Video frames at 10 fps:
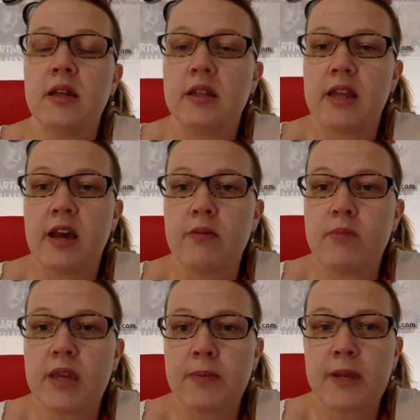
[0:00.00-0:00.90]
Now,
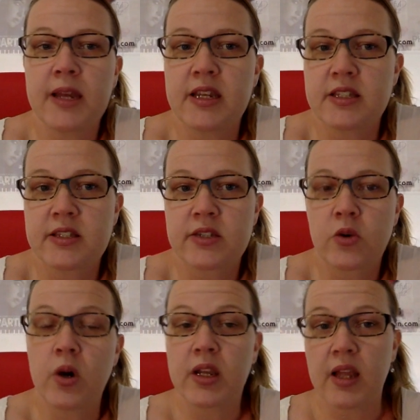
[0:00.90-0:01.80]
Meg plays
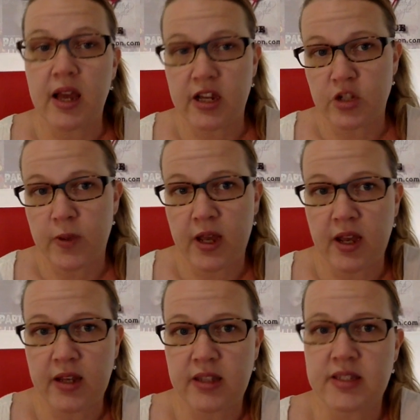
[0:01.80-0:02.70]
quite a large
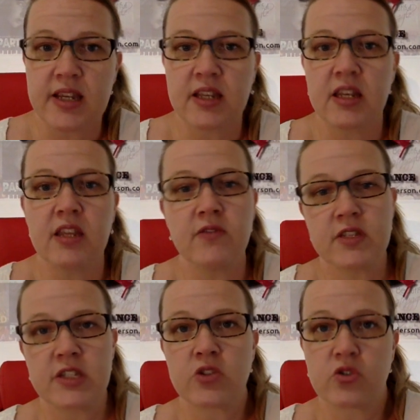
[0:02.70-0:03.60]
part in Zach and
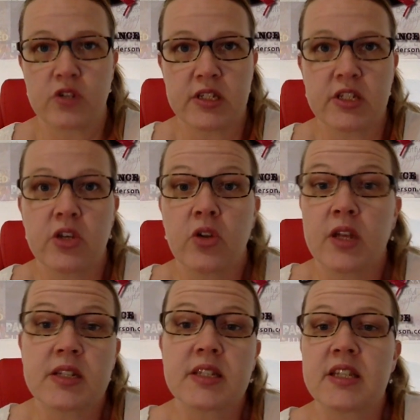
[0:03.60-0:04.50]
Evie's story, so you'll
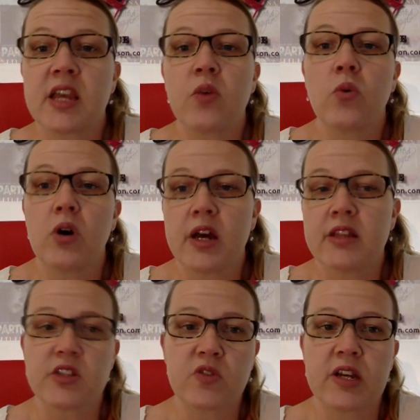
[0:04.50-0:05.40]
understand why
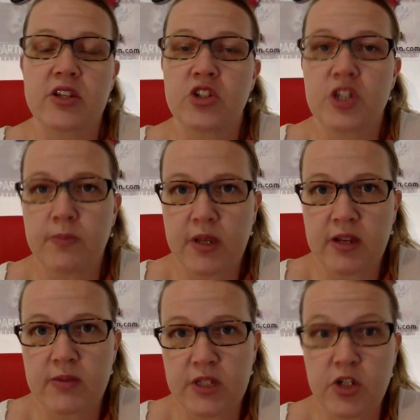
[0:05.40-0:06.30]
this relationship
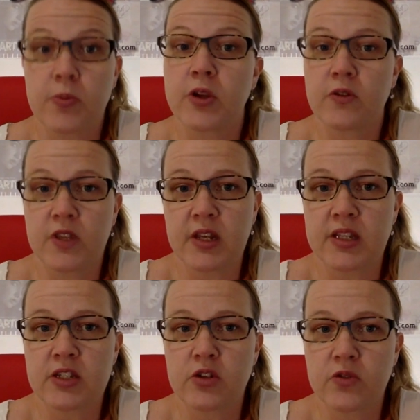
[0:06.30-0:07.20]
becomes the topic of the
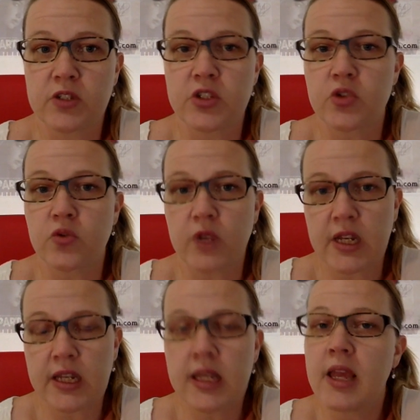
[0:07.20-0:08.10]
next novel as you're
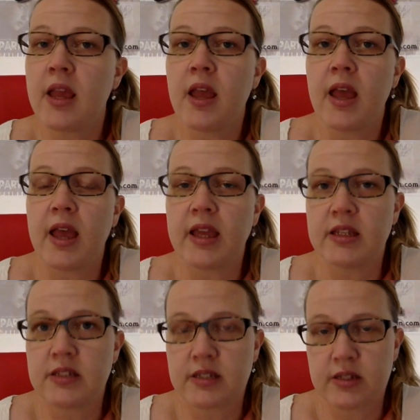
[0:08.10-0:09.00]
reading.
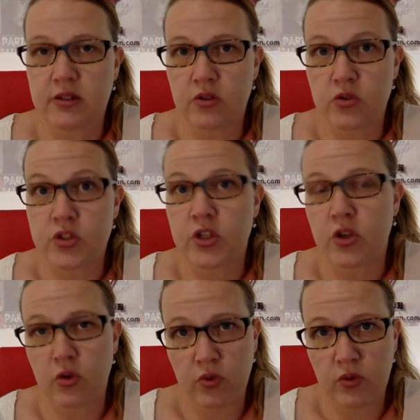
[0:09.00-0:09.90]
And
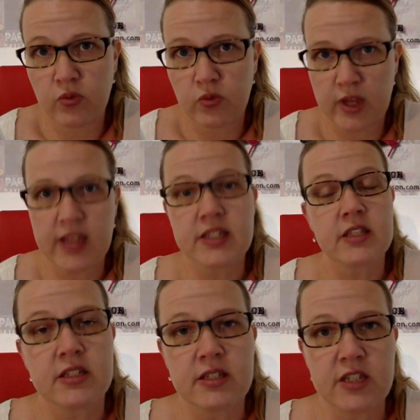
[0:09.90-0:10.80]
also, as
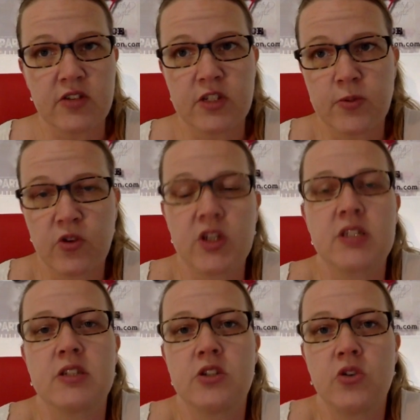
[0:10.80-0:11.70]
series
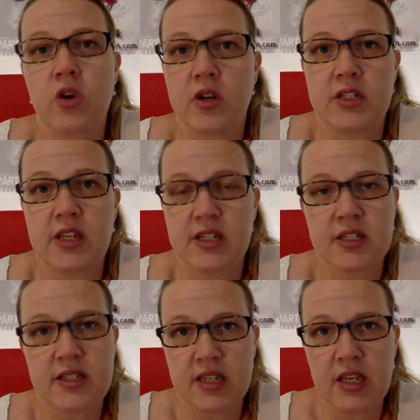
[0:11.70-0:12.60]
progresses, you're going to get to
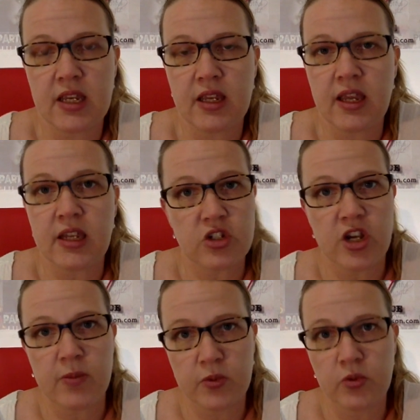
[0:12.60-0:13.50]
see each
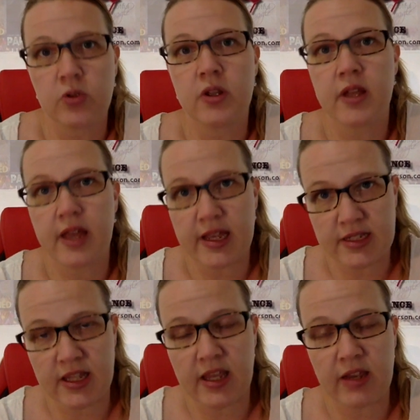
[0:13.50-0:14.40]
couple
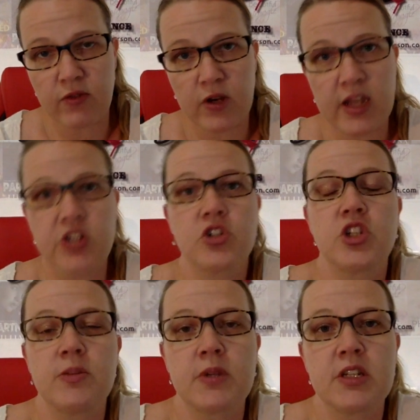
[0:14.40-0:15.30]
as their
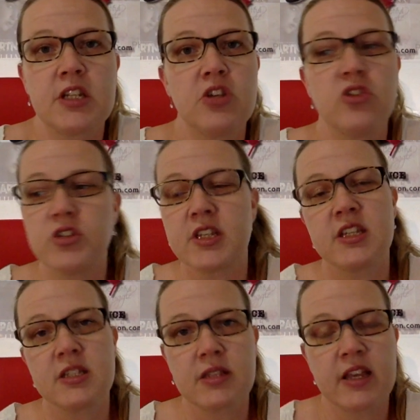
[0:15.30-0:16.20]
relationship continues
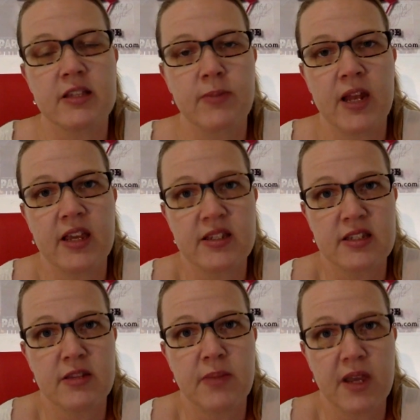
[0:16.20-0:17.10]
as players
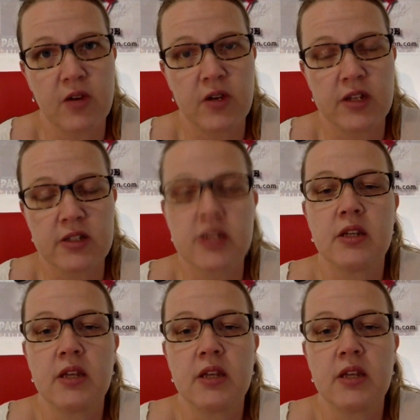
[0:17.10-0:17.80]
in the background.